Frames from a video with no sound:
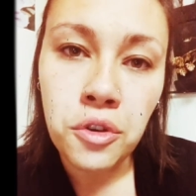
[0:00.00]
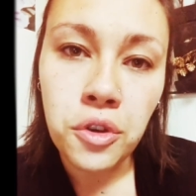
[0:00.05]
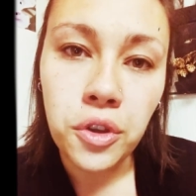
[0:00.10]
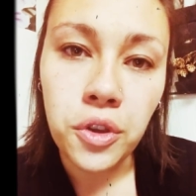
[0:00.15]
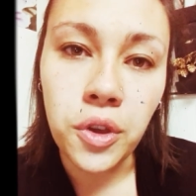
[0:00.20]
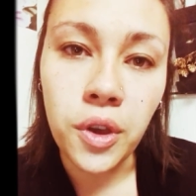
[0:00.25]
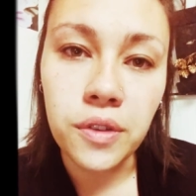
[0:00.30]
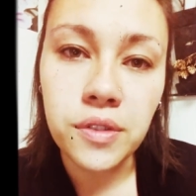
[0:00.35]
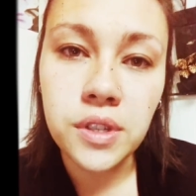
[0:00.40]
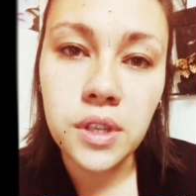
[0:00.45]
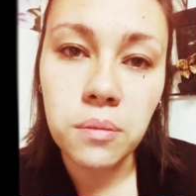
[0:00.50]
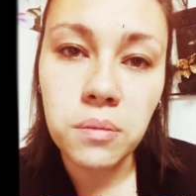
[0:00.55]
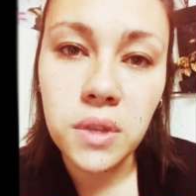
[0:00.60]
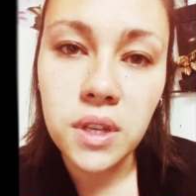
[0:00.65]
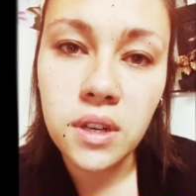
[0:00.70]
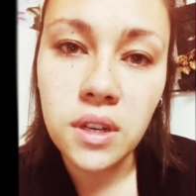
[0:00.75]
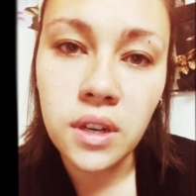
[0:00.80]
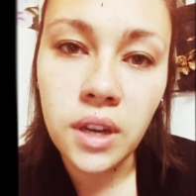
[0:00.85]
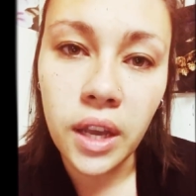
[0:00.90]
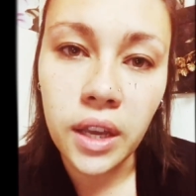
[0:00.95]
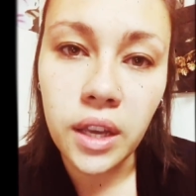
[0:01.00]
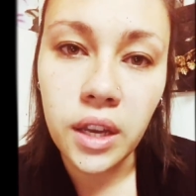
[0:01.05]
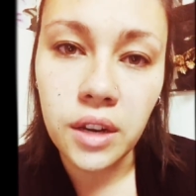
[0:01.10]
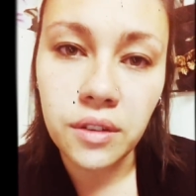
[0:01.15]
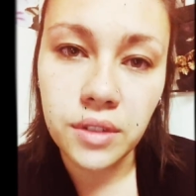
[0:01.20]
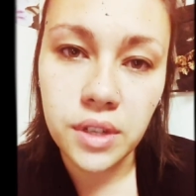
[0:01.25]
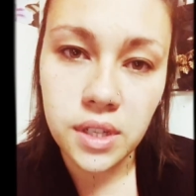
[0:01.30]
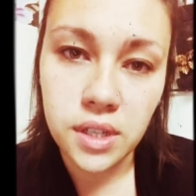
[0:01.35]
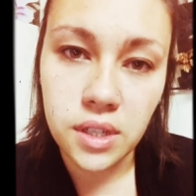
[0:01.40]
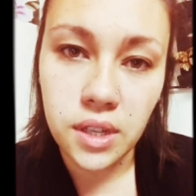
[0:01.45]
You have something negative
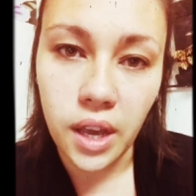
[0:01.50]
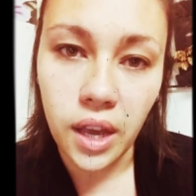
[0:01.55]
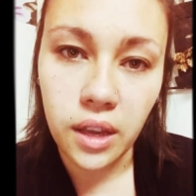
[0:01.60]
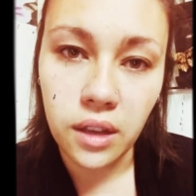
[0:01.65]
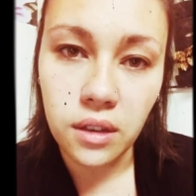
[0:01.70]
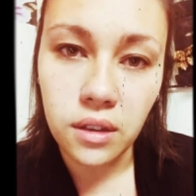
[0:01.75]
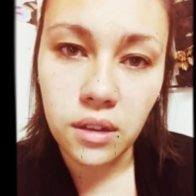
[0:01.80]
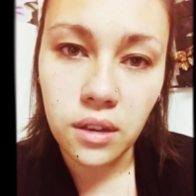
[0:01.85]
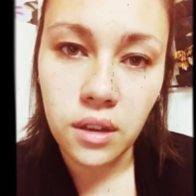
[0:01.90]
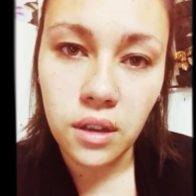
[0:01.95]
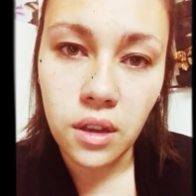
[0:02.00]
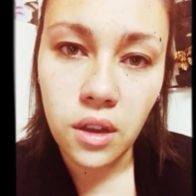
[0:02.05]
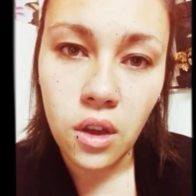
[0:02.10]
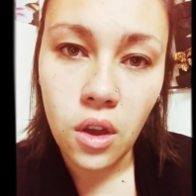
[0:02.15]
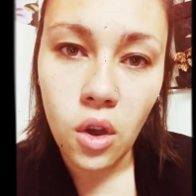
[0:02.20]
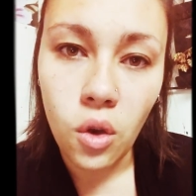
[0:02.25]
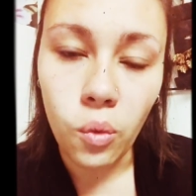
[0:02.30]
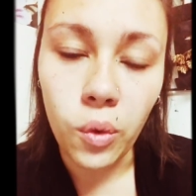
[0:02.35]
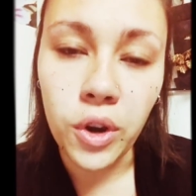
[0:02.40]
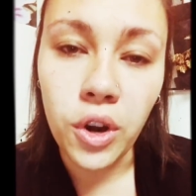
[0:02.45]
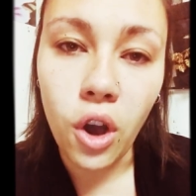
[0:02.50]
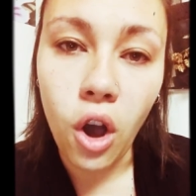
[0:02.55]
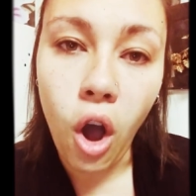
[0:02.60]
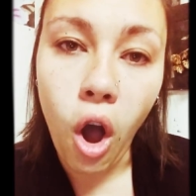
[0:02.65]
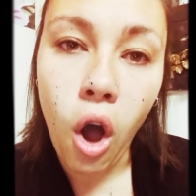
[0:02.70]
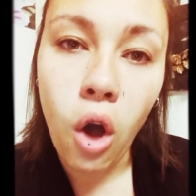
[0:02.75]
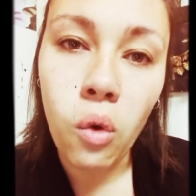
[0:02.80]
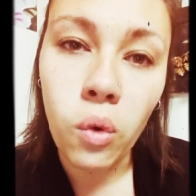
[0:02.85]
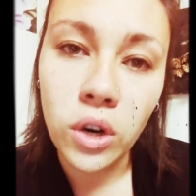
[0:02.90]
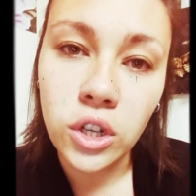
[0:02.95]
to say when
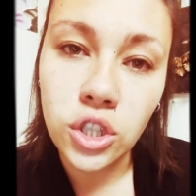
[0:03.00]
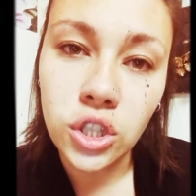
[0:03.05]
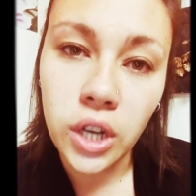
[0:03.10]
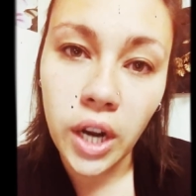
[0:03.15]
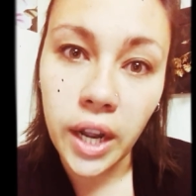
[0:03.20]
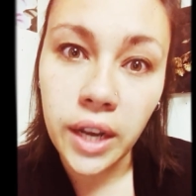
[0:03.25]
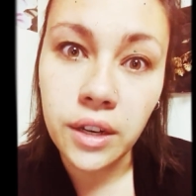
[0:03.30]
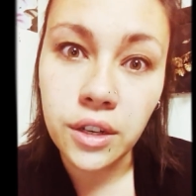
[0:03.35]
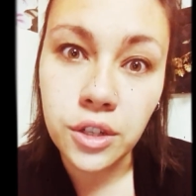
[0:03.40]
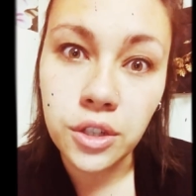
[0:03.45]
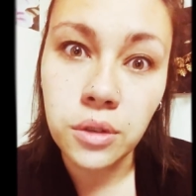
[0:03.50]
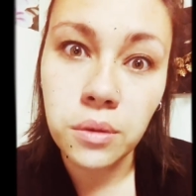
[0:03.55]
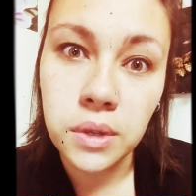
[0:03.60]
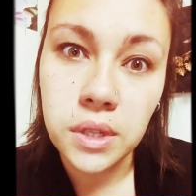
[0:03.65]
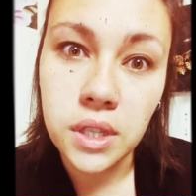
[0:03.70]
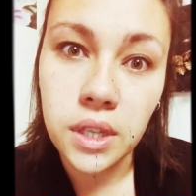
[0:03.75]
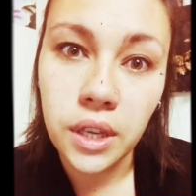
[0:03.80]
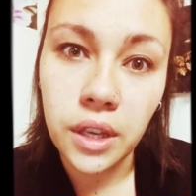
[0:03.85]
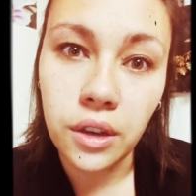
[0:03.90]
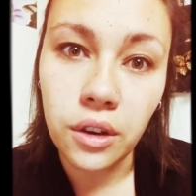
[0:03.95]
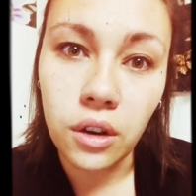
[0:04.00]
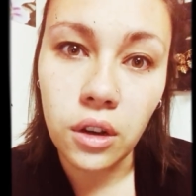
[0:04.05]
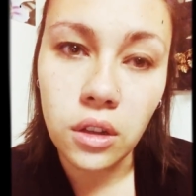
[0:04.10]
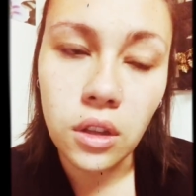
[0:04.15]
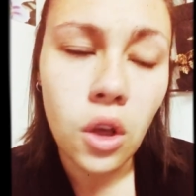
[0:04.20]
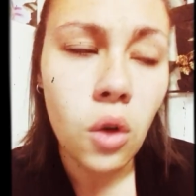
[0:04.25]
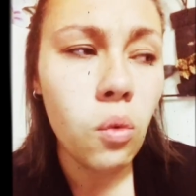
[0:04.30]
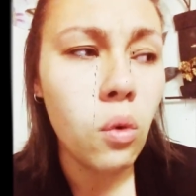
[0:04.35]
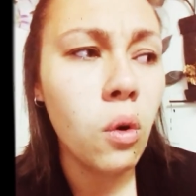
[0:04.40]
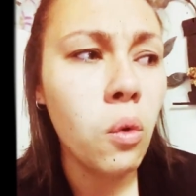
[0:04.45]
all we're trying to do is heal.
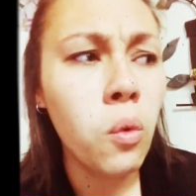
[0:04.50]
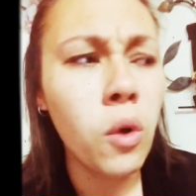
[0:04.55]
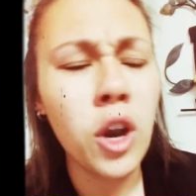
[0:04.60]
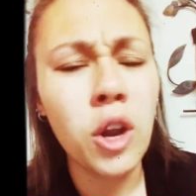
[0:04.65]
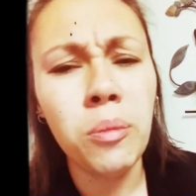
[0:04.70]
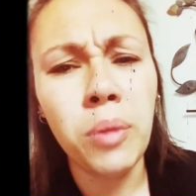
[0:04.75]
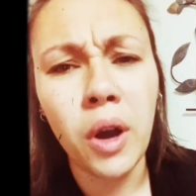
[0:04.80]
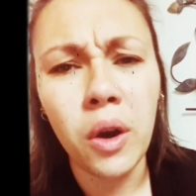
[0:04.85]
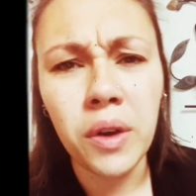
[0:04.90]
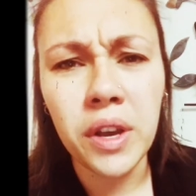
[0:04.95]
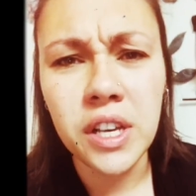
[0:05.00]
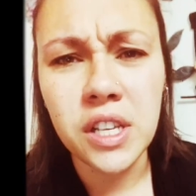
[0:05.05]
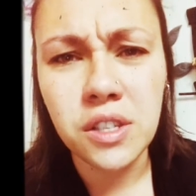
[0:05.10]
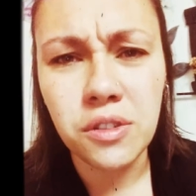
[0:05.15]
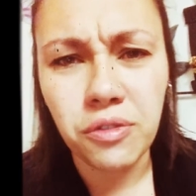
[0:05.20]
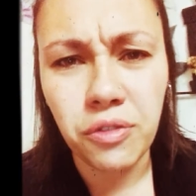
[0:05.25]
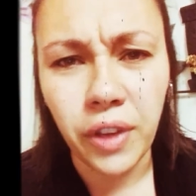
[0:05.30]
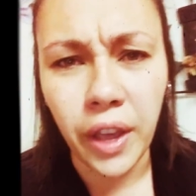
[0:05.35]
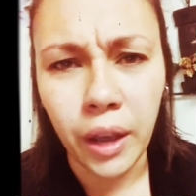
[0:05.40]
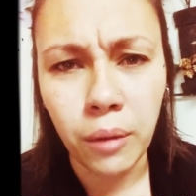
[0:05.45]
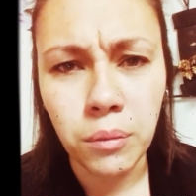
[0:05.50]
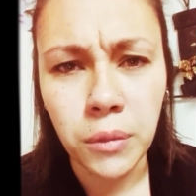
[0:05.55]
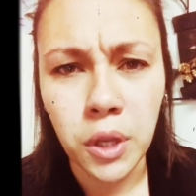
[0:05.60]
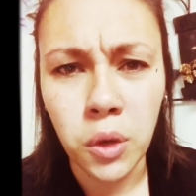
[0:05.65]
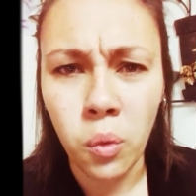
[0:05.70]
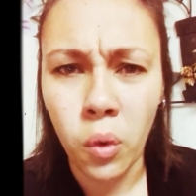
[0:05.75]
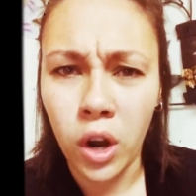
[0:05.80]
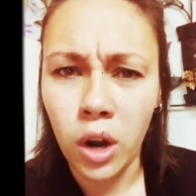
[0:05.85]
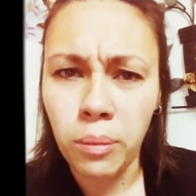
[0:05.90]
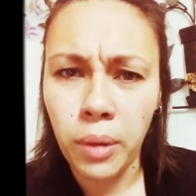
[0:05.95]
Well, what about his family?
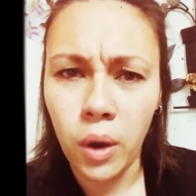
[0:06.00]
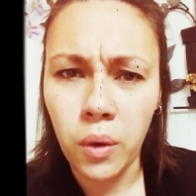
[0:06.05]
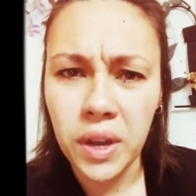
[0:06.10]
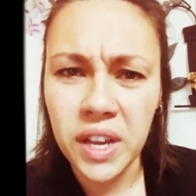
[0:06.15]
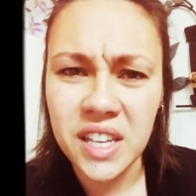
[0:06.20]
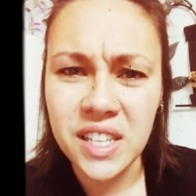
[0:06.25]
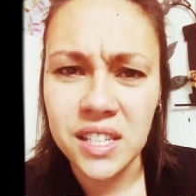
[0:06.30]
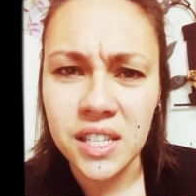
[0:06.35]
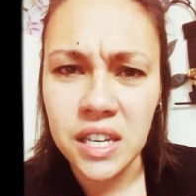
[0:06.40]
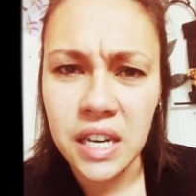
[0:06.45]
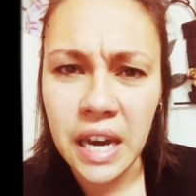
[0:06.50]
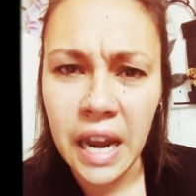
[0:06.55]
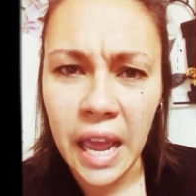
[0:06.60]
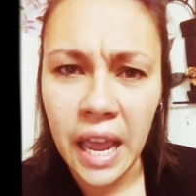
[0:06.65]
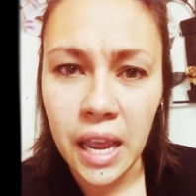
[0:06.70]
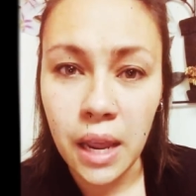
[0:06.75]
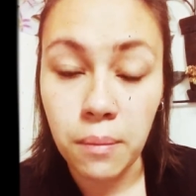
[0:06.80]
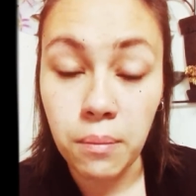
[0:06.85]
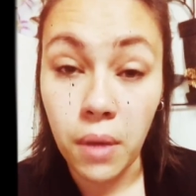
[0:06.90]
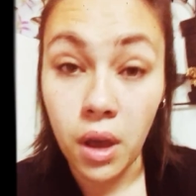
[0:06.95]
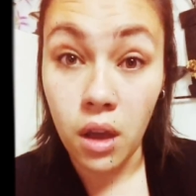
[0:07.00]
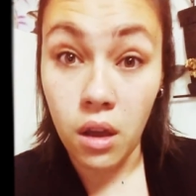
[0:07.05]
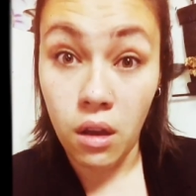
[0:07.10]
What about his name?